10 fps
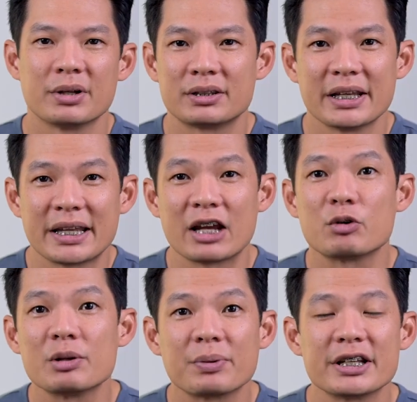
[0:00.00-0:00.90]
But they can't
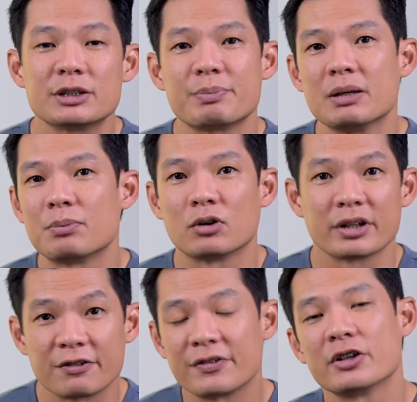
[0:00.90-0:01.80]
replace people
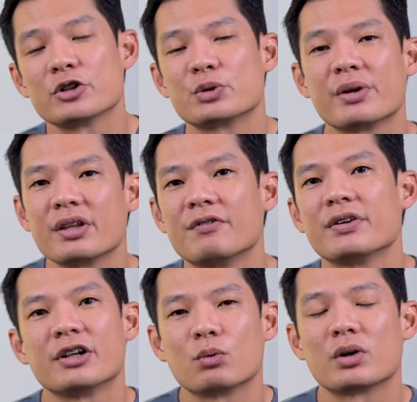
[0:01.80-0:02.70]
in fields with
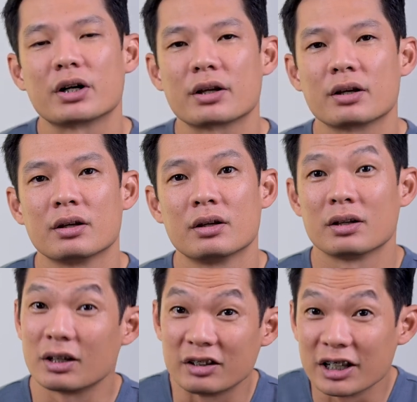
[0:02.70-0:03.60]
infinite work.
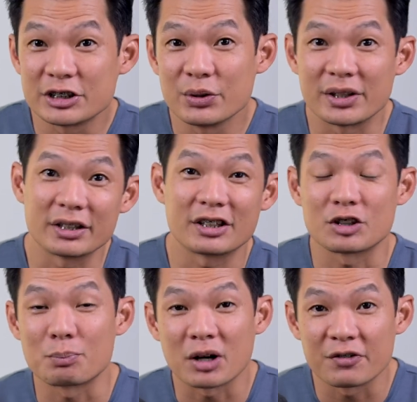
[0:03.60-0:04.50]
Unless you think that
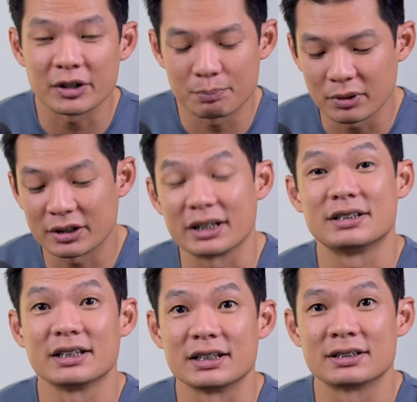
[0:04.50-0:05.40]
the perfect book
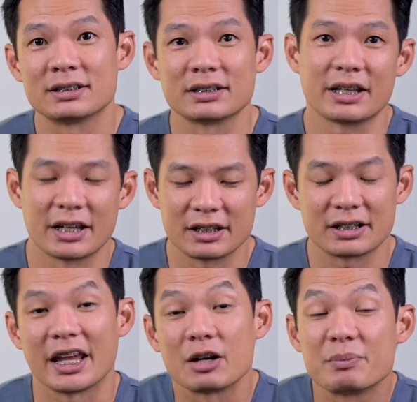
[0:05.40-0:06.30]
exists and
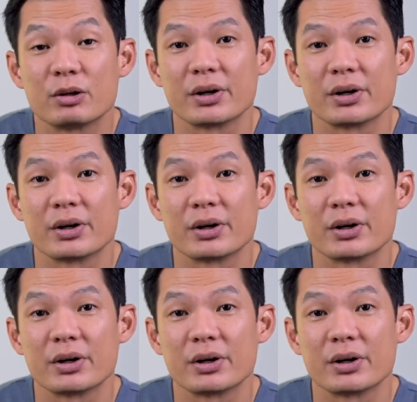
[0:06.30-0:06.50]
can be